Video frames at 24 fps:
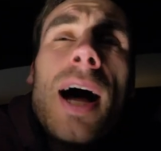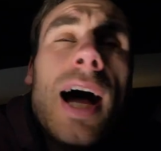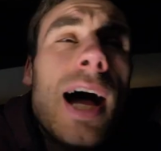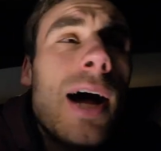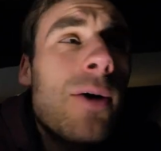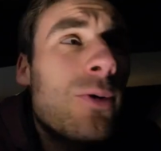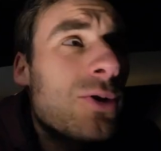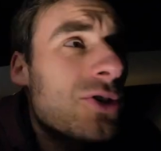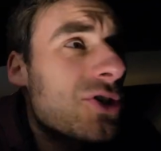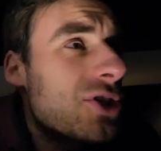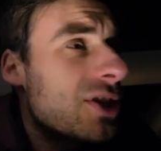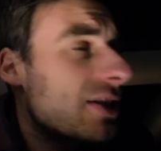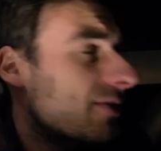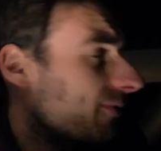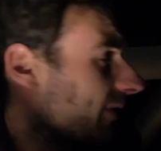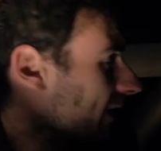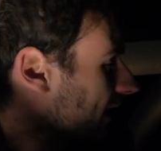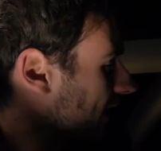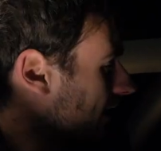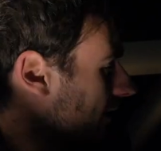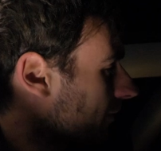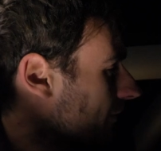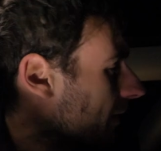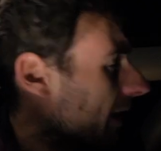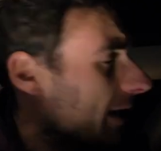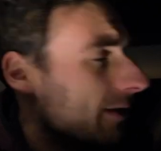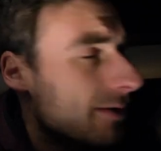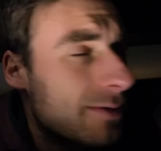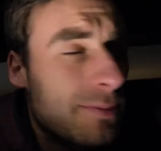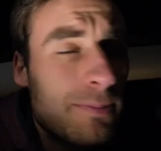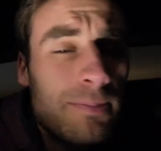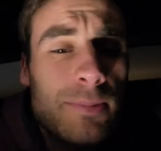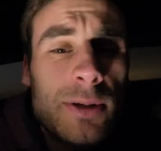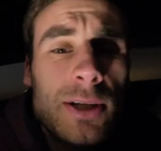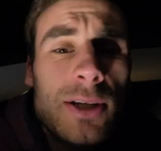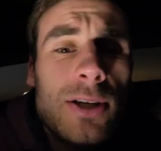I was just thinking about
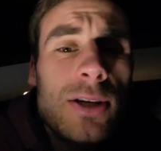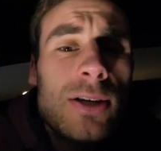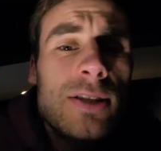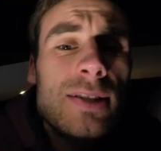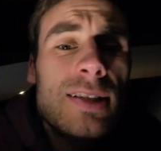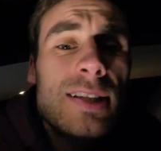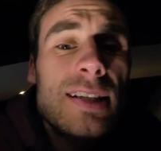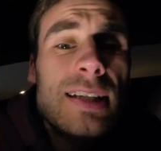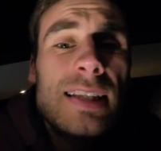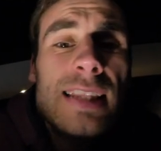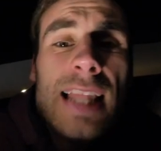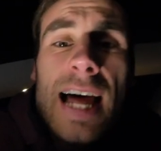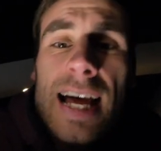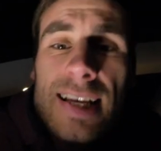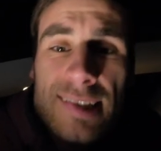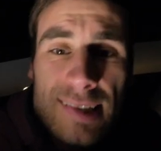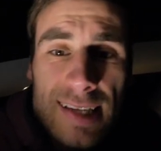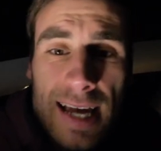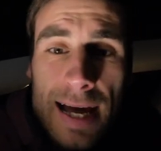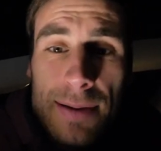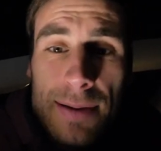because last